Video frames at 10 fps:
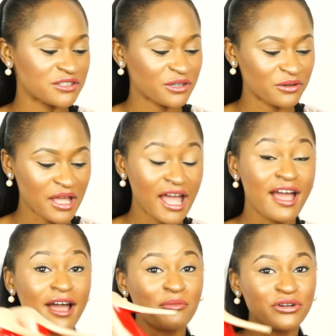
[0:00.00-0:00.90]
So
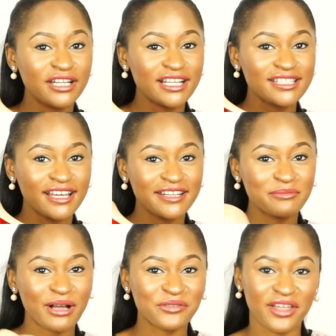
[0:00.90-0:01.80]
I'm pretty
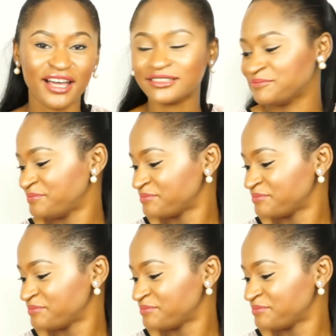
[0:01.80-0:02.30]
excited about that.